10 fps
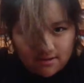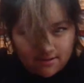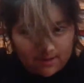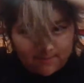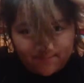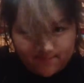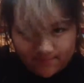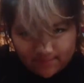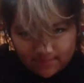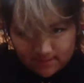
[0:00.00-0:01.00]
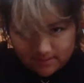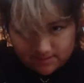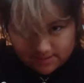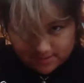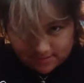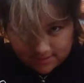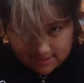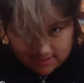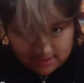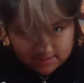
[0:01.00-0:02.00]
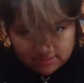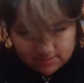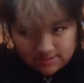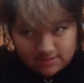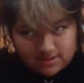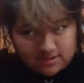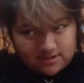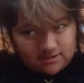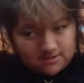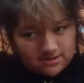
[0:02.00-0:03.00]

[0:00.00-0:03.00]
Okay, until like I get to around here.